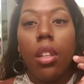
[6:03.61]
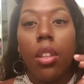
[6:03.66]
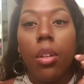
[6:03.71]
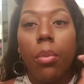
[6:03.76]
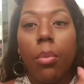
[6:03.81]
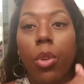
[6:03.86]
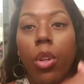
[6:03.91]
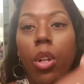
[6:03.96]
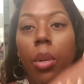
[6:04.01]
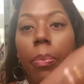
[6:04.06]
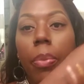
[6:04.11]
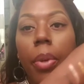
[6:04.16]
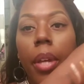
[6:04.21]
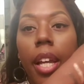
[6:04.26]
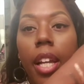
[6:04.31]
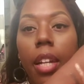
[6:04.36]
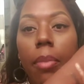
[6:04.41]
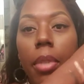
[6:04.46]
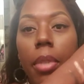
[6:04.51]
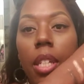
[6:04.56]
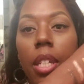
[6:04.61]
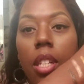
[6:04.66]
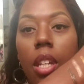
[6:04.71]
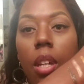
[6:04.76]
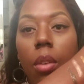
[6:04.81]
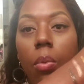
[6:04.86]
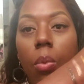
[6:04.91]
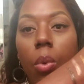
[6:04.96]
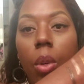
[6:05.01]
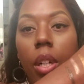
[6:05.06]
the more
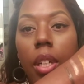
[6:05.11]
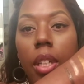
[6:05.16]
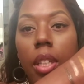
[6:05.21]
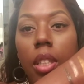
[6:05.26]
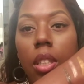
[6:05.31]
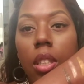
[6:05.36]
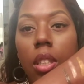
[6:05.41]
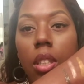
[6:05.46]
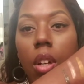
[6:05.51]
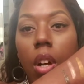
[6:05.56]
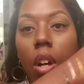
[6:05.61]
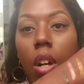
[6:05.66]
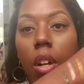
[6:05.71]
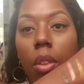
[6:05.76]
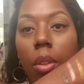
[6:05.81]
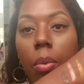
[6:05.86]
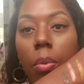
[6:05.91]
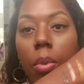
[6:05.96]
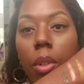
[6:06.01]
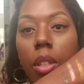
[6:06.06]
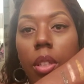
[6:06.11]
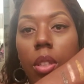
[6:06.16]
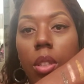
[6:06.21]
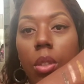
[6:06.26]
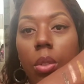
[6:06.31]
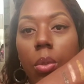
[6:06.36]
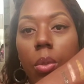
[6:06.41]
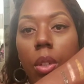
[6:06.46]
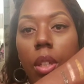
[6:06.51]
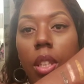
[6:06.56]
pigmented ones are the ones
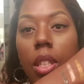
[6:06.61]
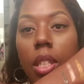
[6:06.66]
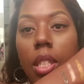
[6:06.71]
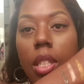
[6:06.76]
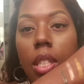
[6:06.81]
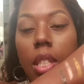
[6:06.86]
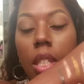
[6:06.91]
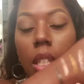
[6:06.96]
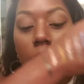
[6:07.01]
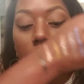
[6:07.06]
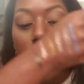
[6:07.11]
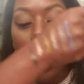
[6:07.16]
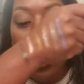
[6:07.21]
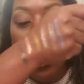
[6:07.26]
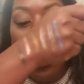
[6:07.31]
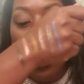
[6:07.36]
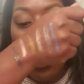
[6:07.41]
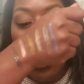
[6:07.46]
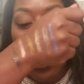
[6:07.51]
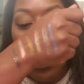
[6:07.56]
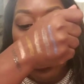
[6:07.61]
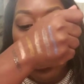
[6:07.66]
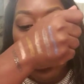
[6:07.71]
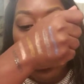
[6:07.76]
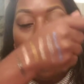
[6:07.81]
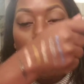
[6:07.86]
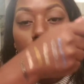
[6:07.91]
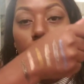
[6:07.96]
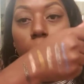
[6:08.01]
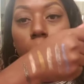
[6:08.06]
toward this end.
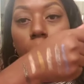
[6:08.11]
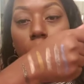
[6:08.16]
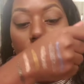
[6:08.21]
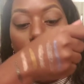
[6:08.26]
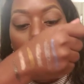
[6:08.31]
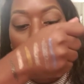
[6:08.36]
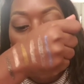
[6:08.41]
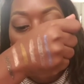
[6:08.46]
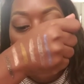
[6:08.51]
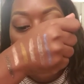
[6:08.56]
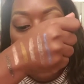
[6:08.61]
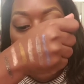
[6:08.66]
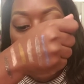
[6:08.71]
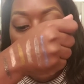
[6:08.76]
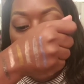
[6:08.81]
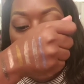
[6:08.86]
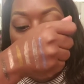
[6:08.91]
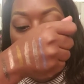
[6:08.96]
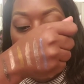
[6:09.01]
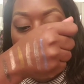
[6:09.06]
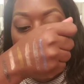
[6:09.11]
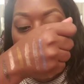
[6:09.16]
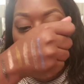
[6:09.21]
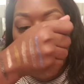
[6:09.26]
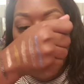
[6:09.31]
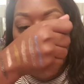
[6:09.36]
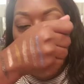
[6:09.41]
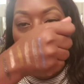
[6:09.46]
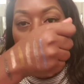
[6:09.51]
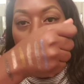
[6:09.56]
Supernova
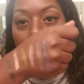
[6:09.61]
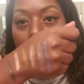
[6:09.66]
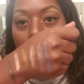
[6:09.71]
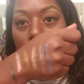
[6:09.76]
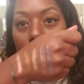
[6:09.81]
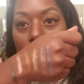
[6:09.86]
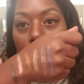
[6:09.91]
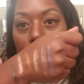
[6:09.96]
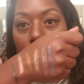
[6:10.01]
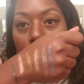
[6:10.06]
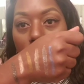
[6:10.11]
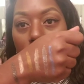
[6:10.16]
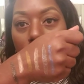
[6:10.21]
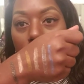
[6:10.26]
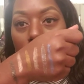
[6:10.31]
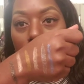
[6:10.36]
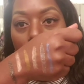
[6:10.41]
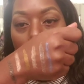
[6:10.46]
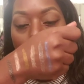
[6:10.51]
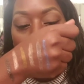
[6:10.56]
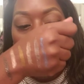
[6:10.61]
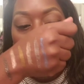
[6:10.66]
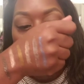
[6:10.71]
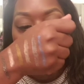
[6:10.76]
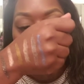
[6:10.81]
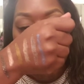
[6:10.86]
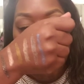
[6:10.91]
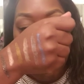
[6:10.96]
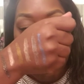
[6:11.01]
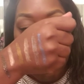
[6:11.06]
and
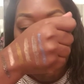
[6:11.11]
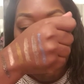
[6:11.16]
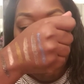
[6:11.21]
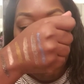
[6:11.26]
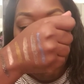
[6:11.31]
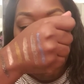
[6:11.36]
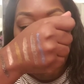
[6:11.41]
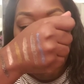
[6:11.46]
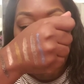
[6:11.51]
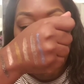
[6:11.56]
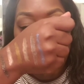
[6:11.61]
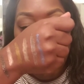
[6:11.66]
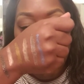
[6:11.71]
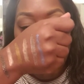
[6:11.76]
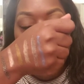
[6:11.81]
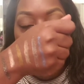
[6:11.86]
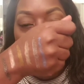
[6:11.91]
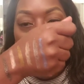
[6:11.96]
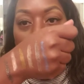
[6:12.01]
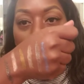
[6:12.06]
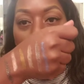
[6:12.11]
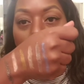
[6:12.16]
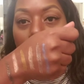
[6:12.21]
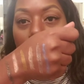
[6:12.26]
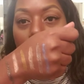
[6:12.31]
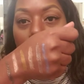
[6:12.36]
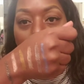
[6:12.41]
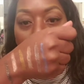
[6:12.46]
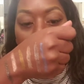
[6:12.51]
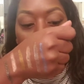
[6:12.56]
was it
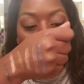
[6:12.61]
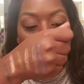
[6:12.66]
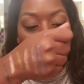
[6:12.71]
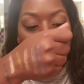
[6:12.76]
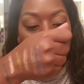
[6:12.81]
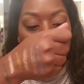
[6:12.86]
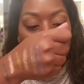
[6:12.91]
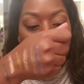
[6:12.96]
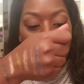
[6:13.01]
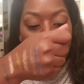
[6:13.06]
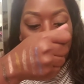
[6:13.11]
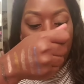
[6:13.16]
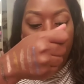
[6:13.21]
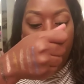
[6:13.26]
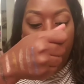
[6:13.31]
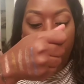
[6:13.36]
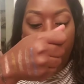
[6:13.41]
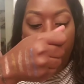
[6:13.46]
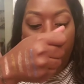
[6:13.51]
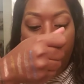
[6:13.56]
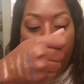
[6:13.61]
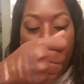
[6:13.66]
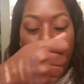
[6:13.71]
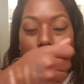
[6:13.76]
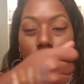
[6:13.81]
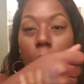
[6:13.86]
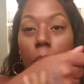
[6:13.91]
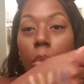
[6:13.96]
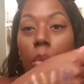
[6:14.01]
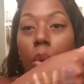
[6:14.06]
Eclipse
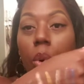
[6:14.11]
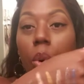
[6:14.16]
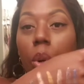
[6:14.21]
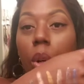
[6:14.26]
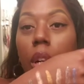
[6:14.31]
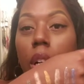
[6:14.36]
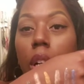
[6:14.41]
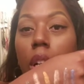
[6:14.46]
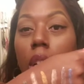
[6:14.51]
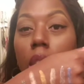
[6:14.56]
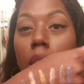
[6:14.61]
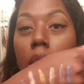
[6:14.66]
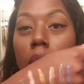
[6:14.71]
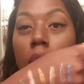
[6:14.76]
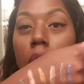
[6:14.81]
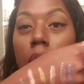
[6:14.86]
are more